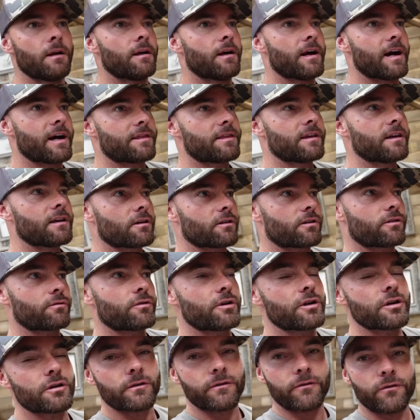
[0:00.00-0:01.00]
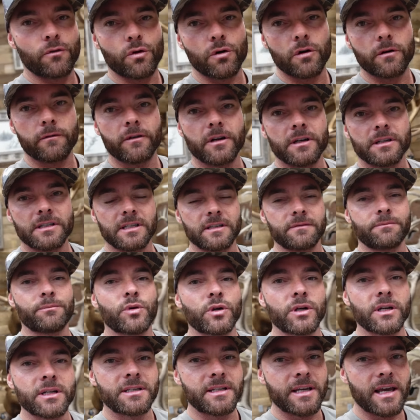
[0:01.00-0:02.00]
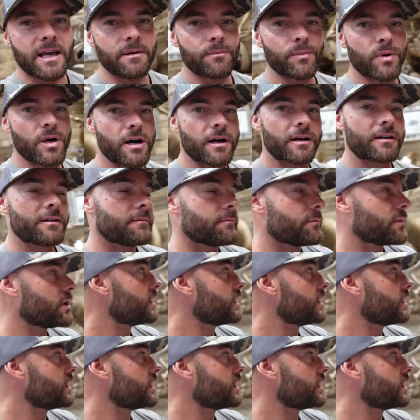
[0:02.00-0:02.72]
I think three or four of us have put a tape on him.